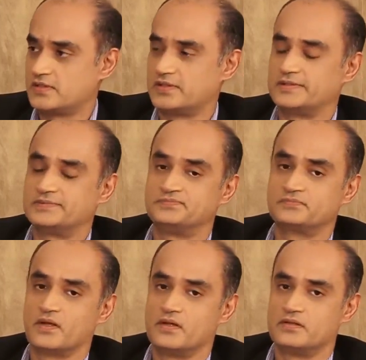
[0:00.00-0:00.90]

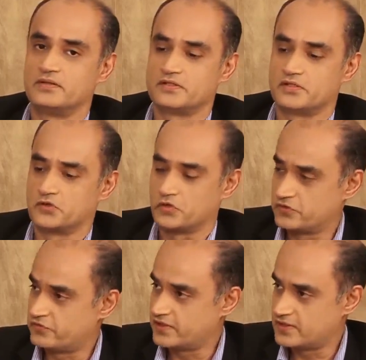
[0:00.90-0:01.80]
There is a
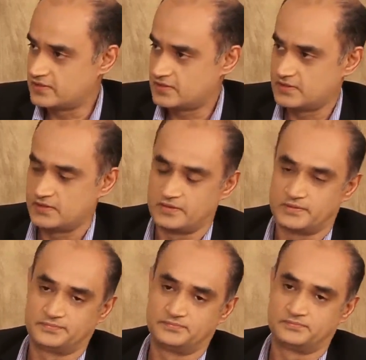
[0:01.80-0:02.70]
growth phase,
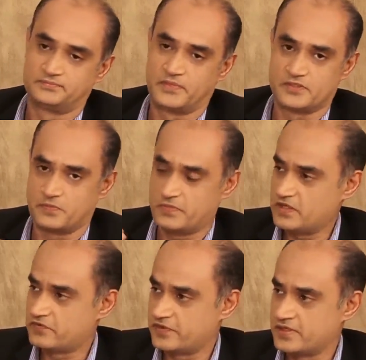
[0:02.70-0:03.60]
there is a
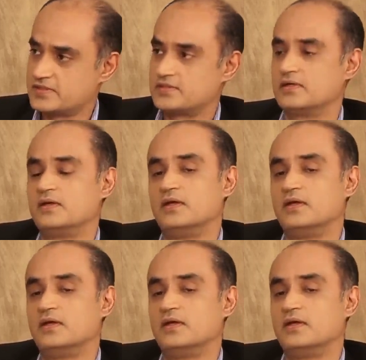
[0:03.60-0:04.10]
peak phase,